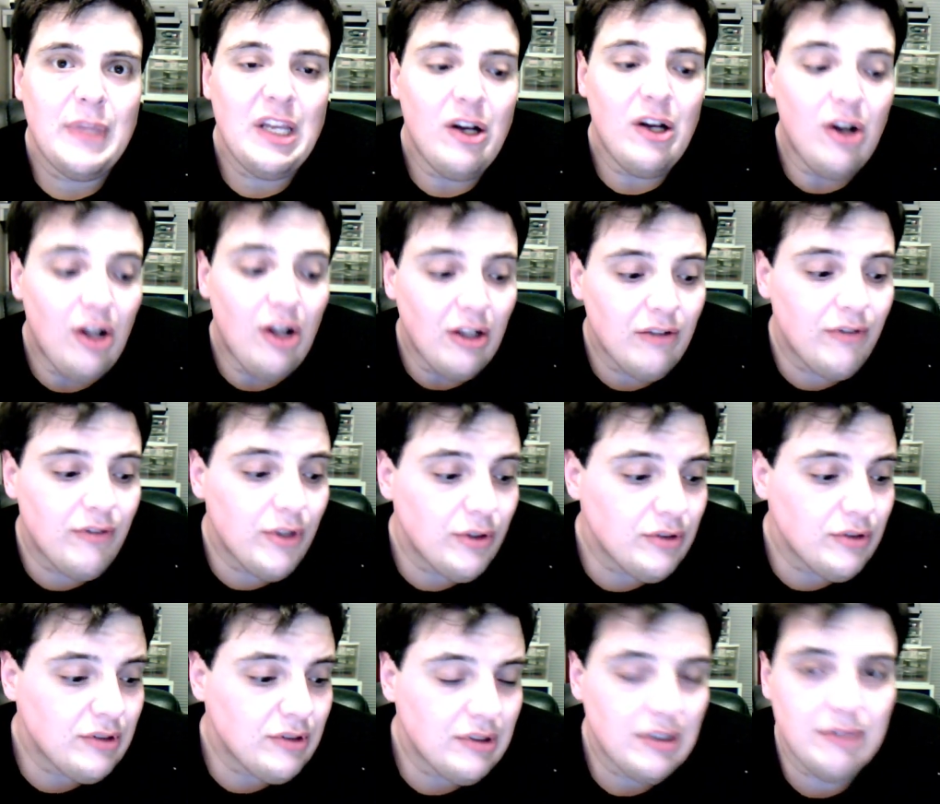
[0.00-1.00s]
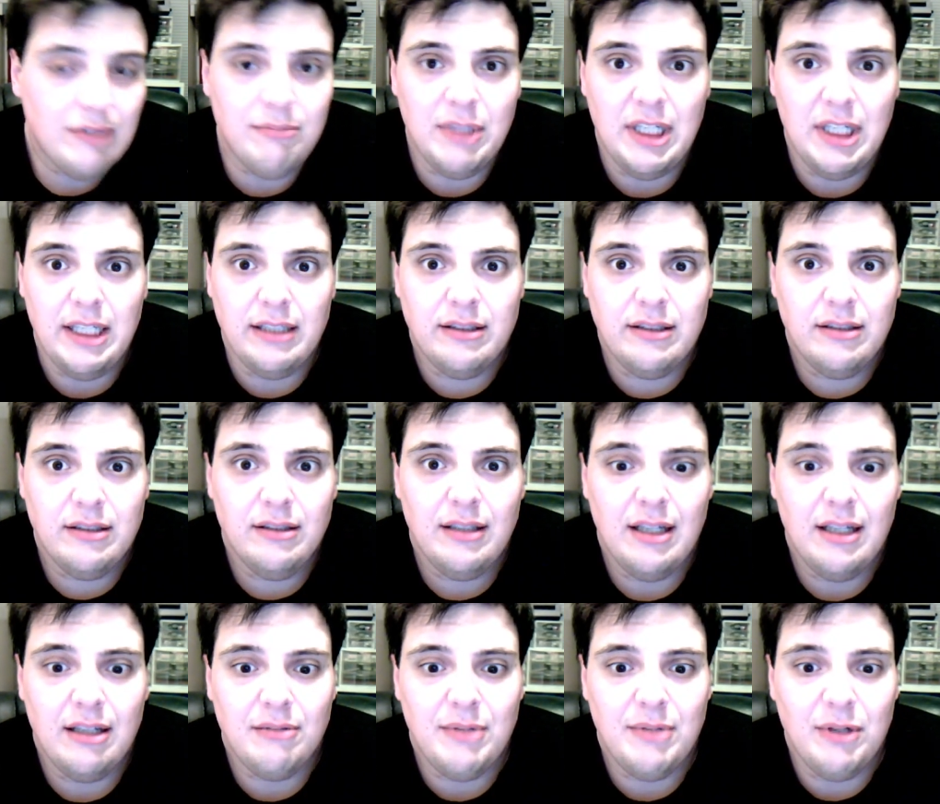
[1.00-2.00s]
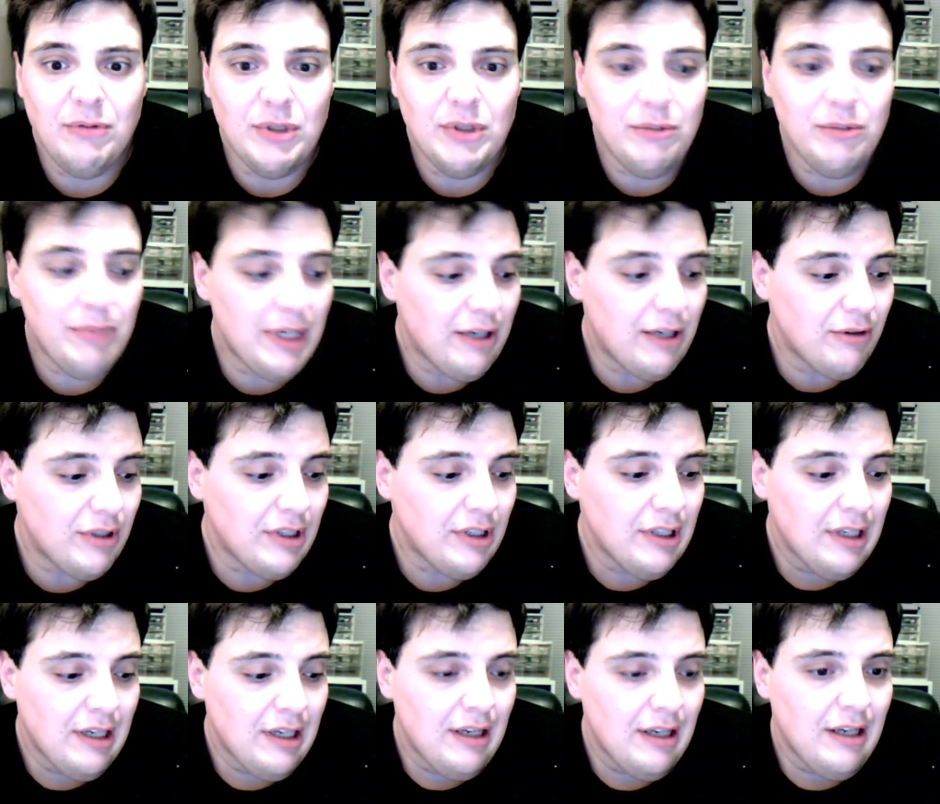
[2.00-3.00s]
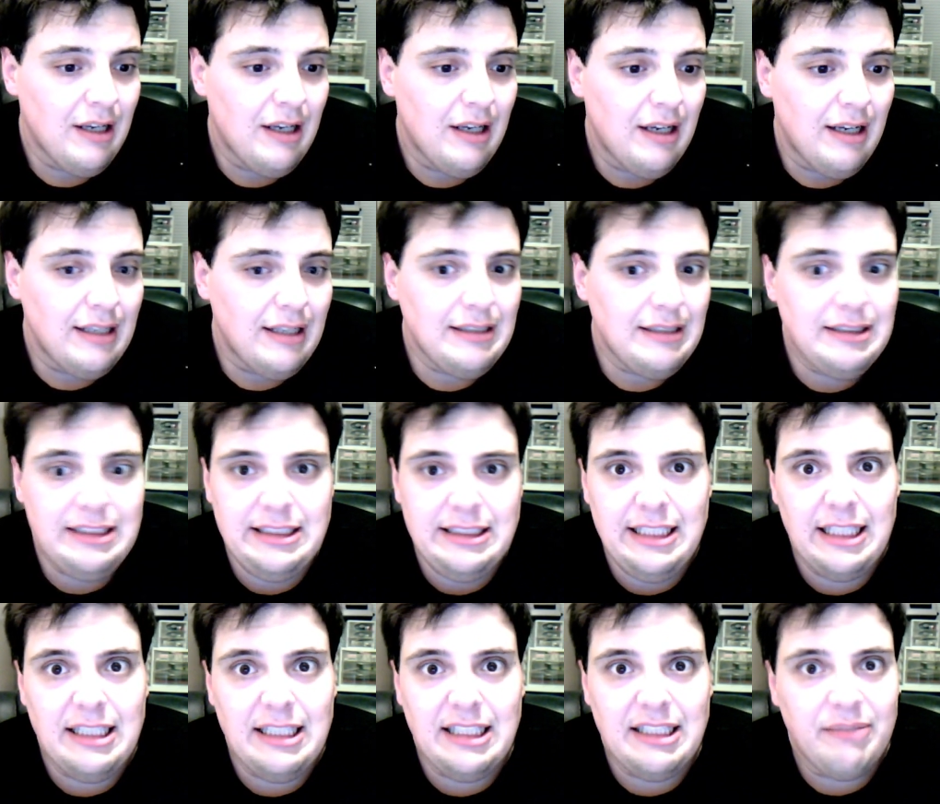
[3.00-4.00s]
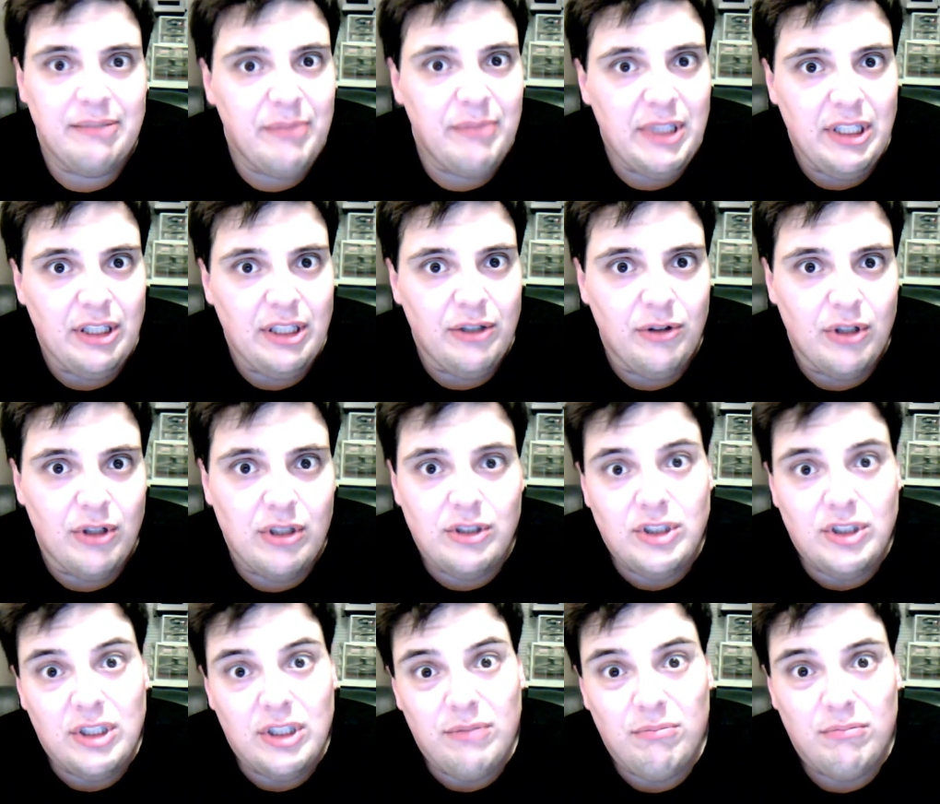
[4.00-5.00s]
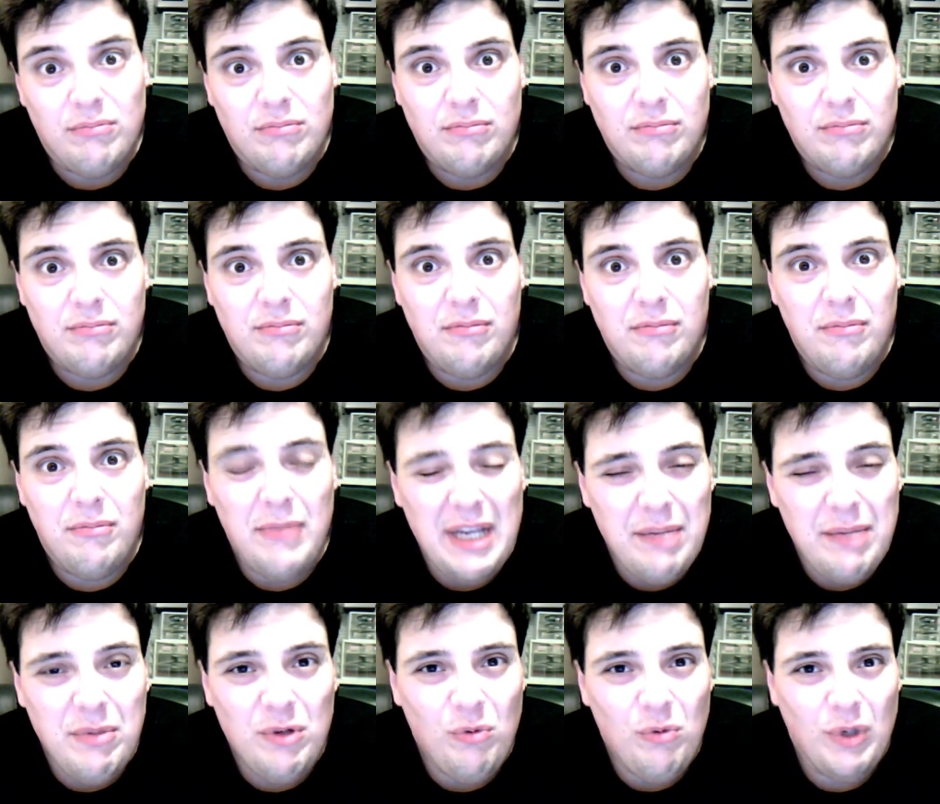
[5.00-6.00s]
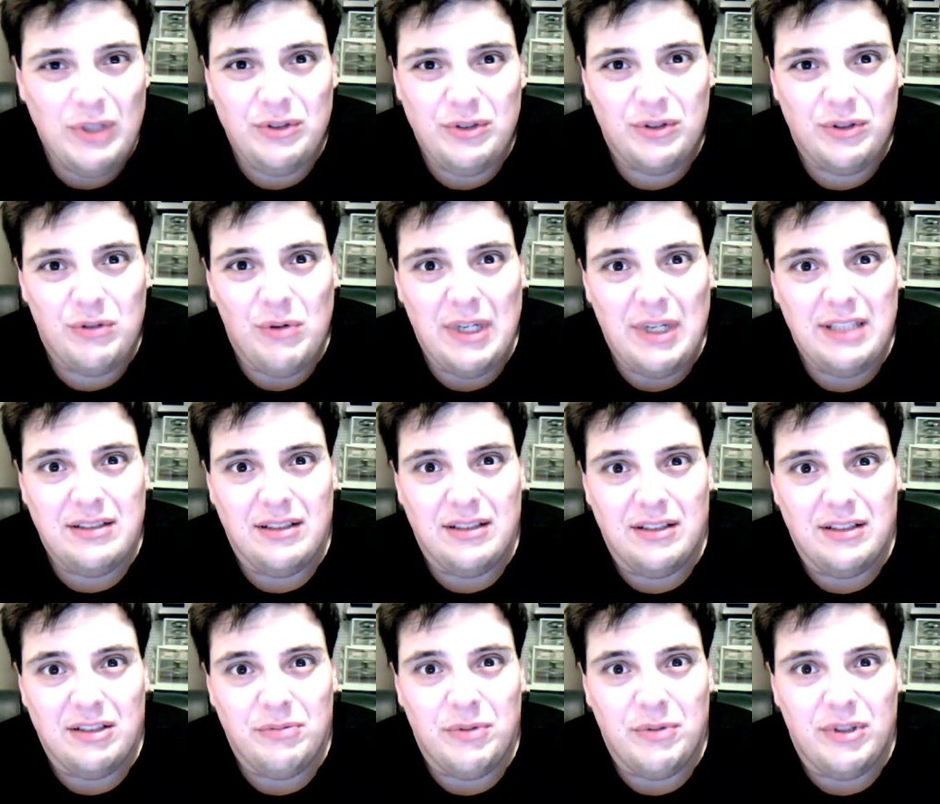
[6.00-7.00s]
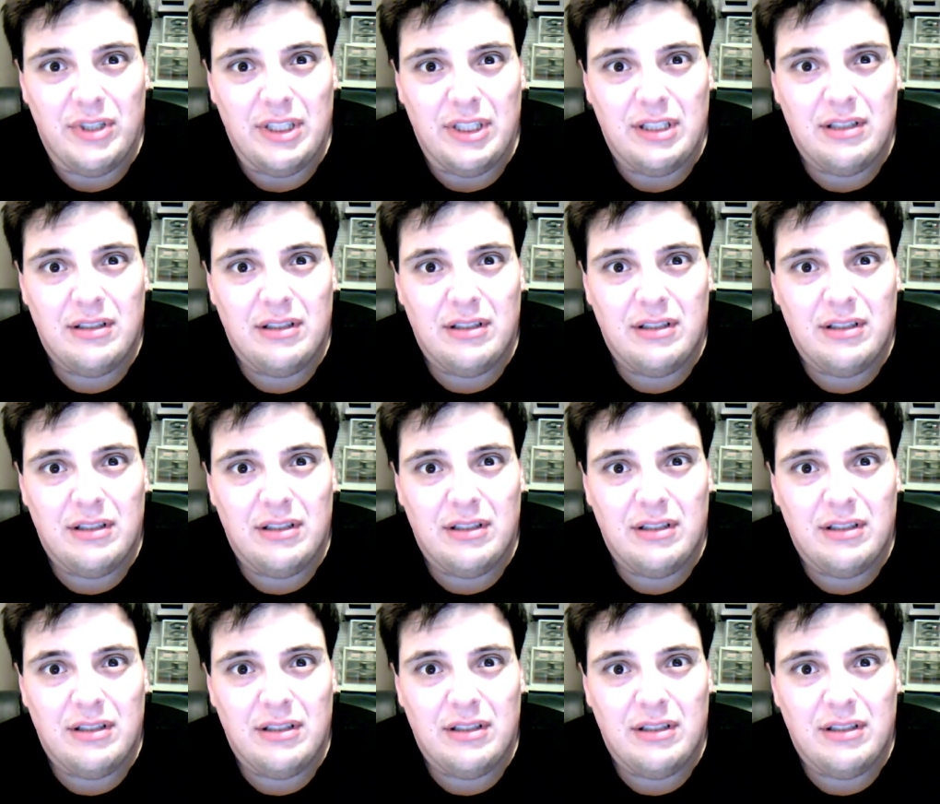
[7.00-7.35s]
All of those combined, and my willpower, didn't get me to go to the gym, maybe once or twice in this period.